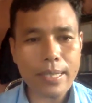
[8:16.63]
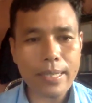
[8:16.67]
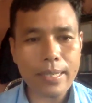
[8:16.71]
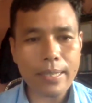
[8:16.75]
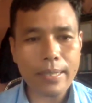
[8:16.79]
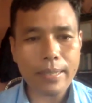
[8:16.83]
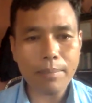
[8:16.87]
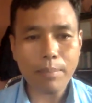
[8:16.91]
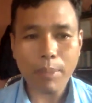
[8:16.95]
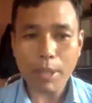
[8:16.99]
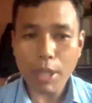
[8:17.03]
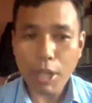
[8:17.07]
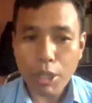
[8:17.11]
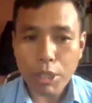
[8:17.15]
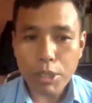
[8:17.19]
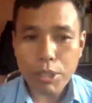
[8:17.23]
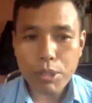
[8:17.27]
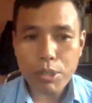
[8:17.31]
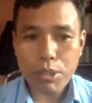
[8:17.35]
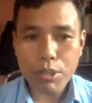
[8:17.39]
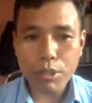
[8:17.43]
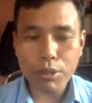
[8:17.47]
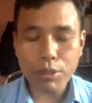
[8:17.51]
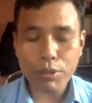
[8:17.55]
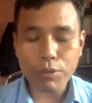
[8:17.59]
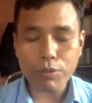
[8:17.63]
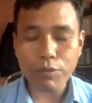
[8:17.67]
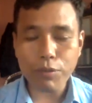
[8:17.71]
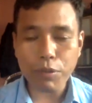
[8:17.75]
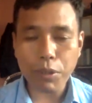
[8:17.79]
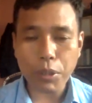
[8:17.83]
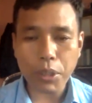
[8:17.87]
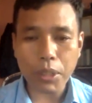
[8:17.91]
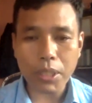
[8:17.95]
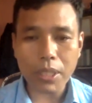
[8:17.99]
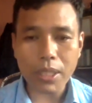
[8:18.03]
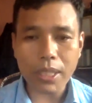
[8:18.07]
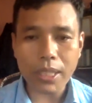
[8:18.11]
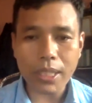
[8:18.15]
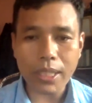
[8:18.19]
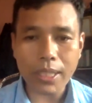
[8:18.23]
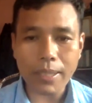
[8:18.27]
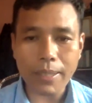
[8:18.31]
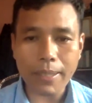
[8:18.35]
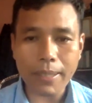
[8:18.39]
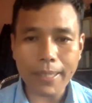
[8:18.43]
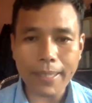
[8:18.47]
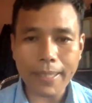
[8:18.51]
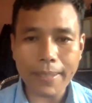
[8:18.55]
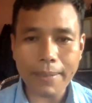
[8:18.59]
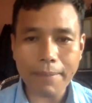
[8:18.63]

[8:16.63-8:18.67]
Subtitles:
but also for the